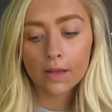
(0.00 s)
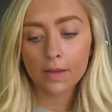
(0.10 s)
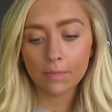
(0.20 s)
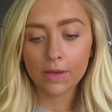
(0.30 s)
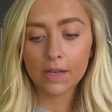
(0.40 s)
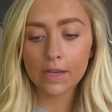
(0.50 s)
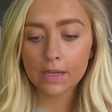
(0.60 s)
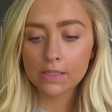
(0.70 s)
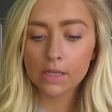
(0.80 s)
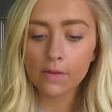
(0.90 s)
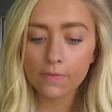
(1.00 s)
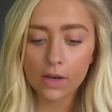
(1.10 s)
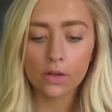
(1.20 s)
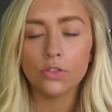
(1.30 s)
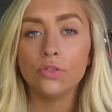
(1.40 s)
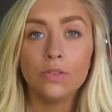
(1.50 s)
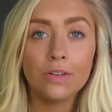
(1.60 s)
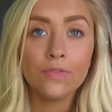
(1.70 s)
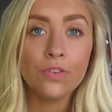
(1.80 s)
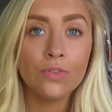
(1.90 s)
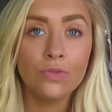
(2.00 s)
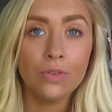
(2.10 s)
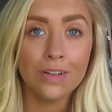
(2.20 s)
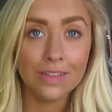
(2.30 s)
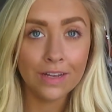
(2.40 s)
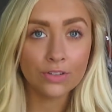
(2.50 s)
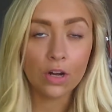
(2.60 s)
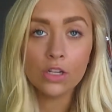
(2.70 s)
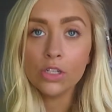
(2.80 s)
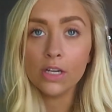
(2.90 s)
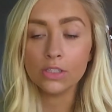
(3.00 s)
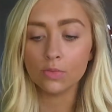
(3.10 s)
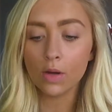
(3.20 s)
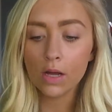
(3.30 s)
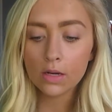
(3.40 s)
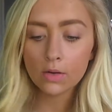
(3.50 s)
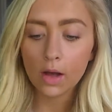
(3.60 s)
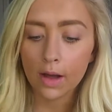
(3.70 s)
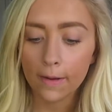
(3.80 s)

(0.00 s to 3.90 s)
competing and stuff, and I'll do a few later on as well.